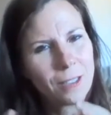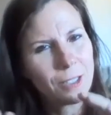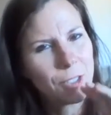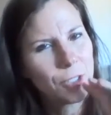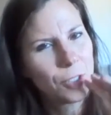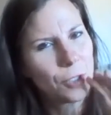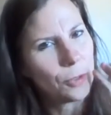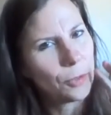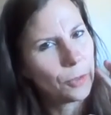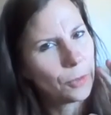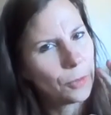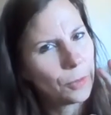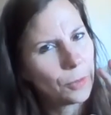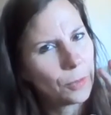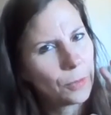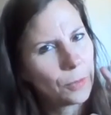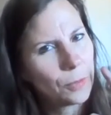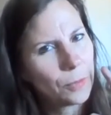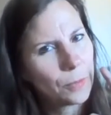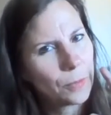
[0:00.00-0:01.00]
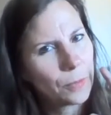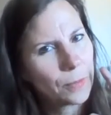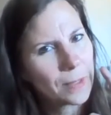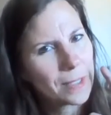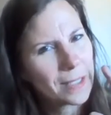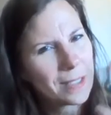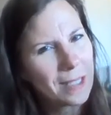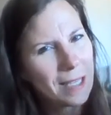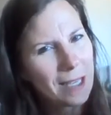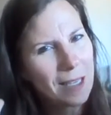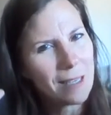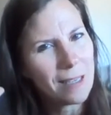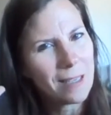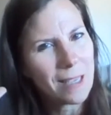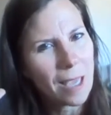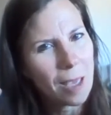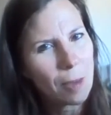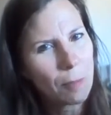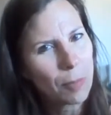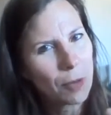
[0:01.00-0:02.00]
to
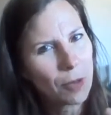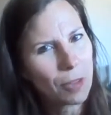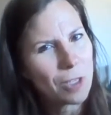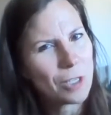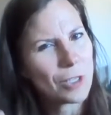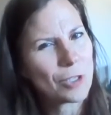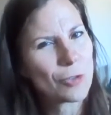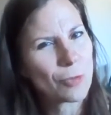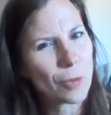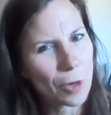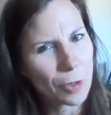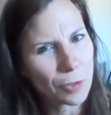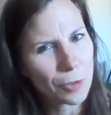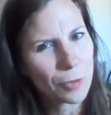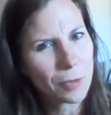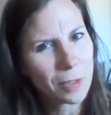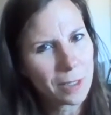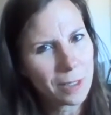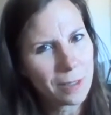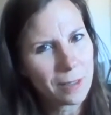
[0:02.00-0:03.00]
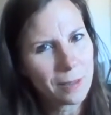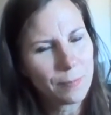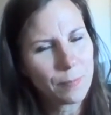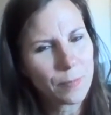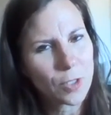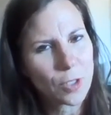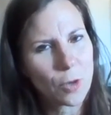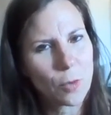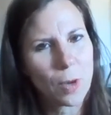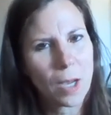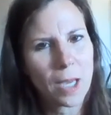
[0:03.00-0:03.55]
see empathy structurally, so